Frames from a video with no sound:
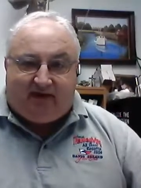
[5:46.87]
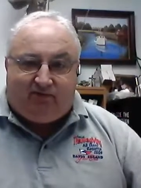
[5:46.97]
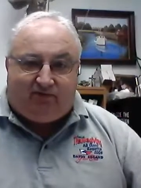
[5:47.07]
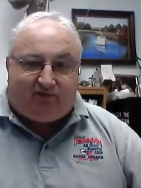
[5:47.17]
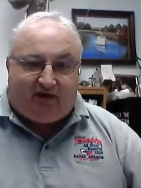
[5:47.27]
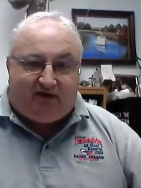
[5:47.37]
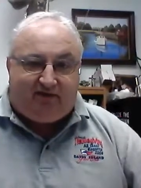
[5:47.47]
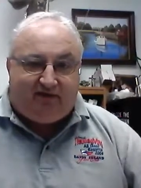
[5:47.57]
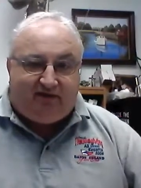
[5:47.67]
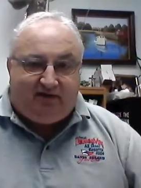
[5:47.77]
I was
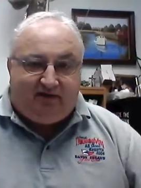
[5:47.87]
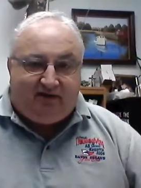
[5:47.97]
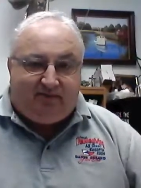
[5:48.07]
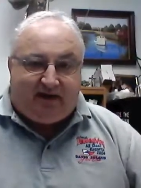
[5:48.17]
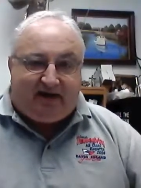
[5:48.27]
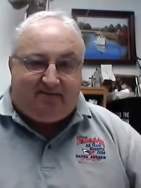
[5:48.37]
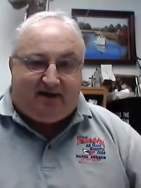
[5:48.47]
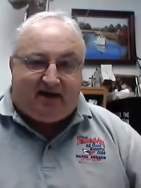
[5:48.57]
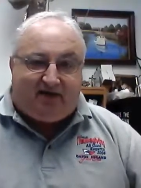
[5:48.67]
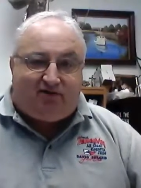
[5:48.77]
paying
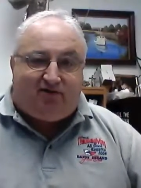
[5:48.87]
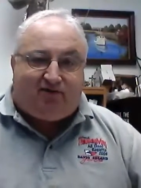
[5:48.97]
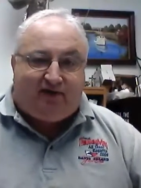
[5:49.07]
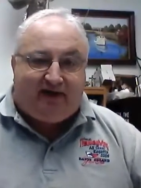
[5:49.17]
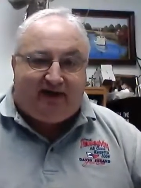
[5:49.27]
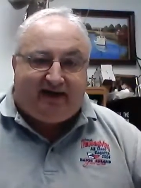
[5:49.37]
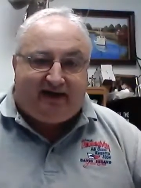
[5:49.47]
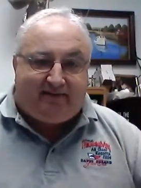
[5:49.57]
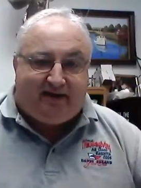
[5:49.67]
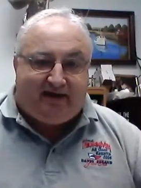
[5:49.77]
my girlfriend
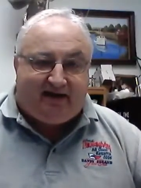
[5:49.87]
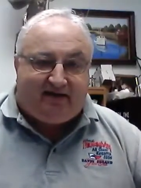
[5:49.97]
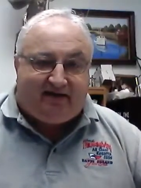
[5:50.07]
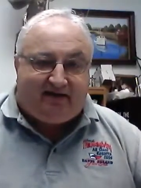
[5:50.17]
out of my